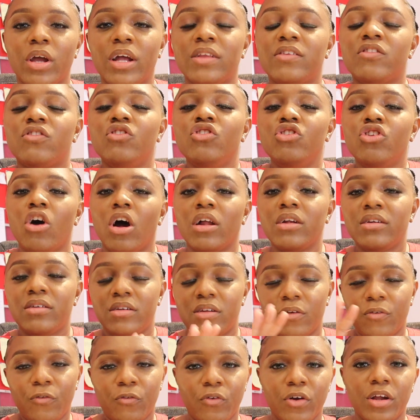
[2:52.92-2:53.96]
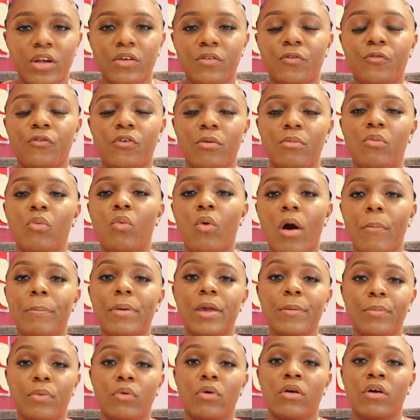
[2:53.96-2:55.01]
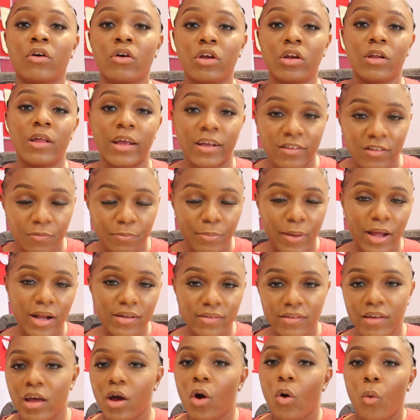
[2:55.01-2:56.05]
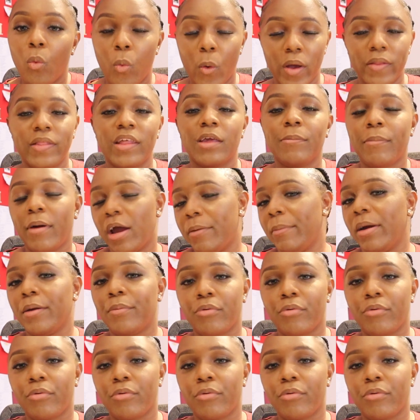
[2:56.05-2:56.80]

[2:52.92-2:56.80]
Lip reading: it's not different from what people are going to expect when they buy my